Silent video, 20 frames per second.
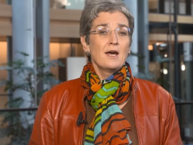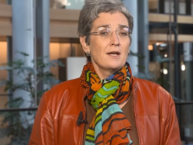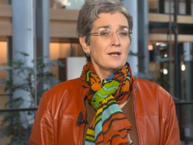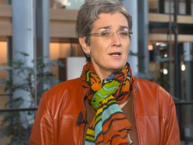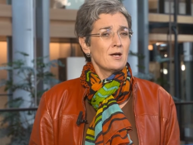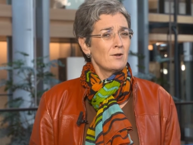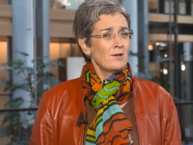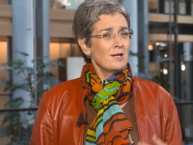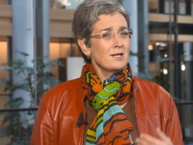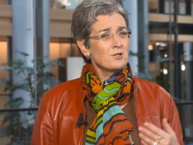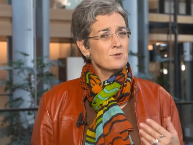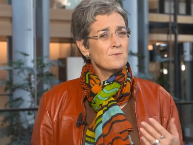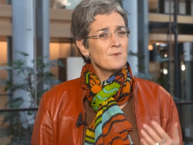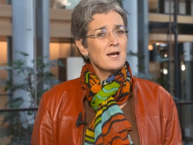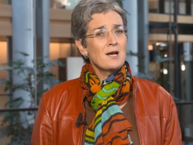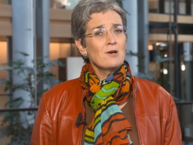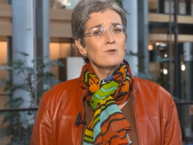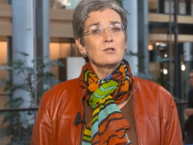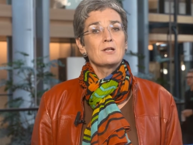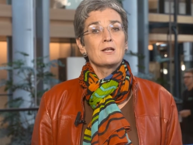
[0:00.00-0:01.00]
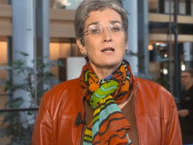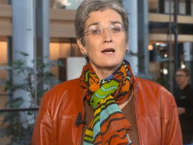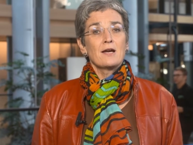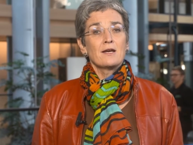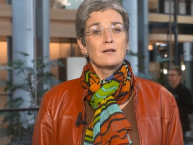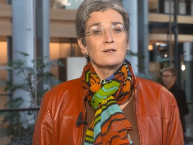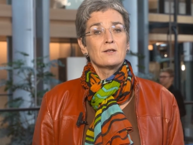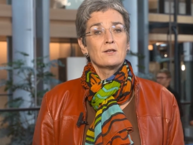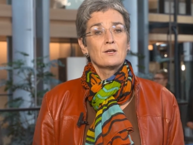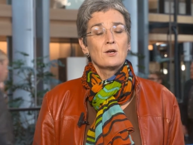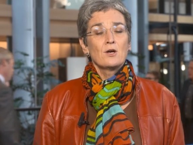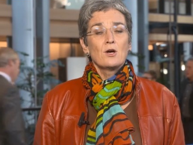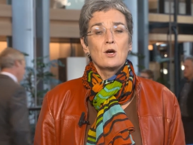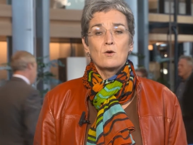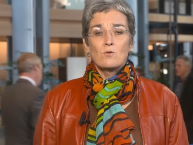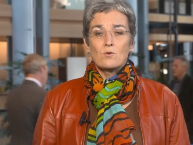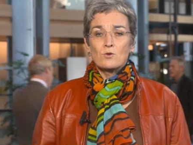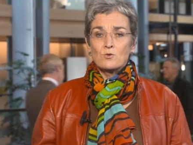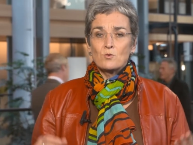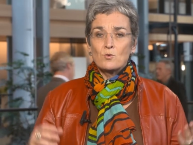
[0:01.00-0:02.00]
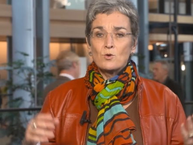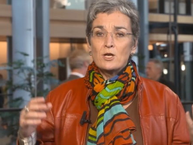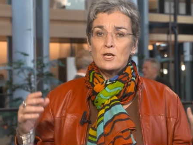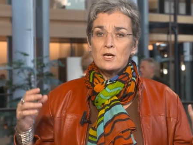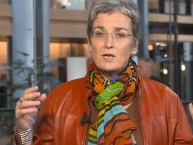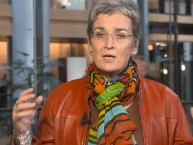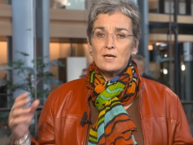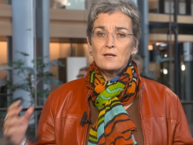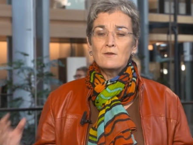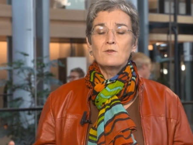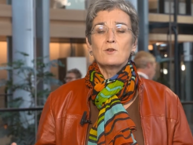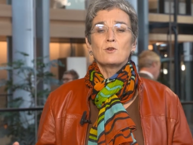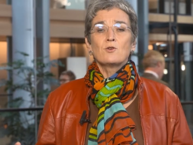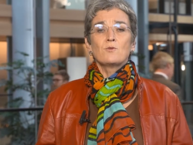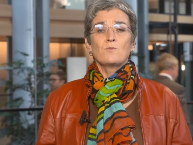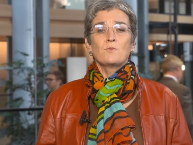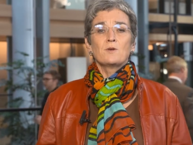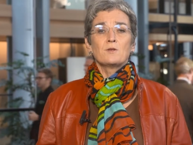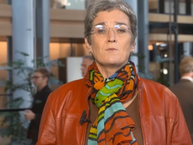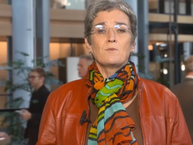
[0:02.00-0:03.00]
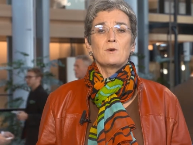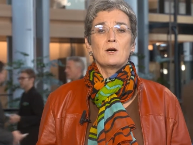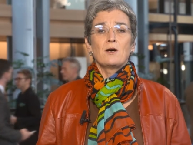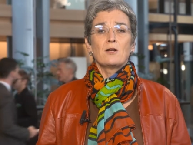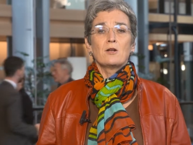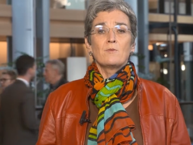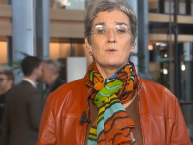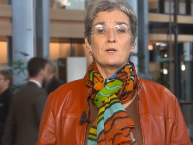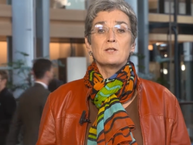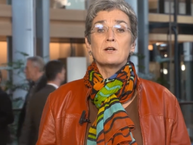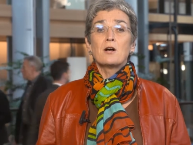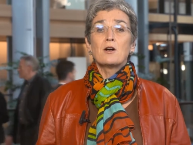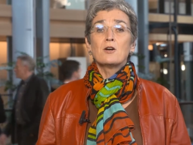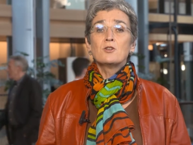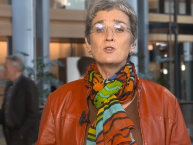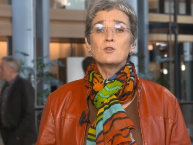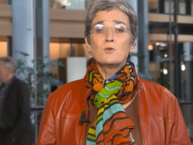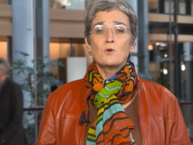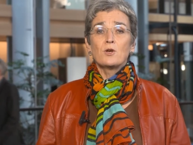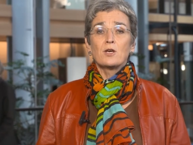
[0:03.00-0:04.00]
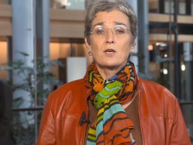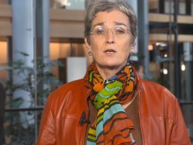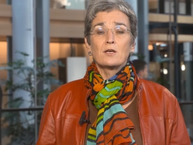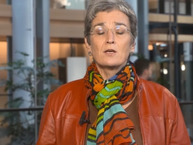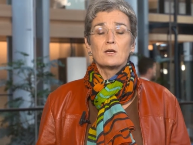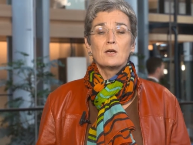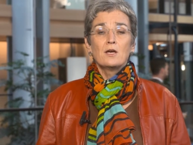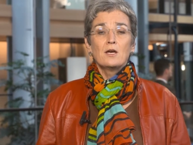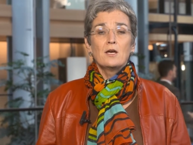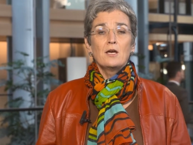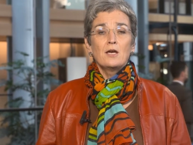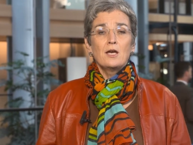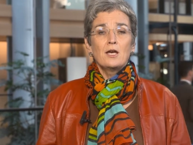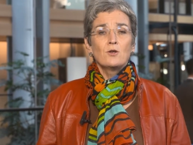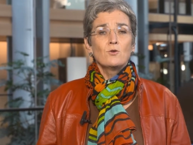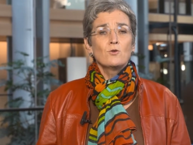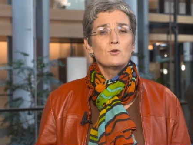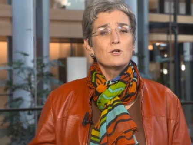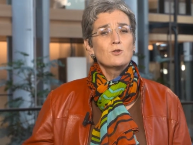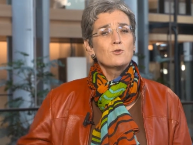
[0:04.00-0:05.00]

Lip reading: Now, let me outline what we in the European Parliament are doing in order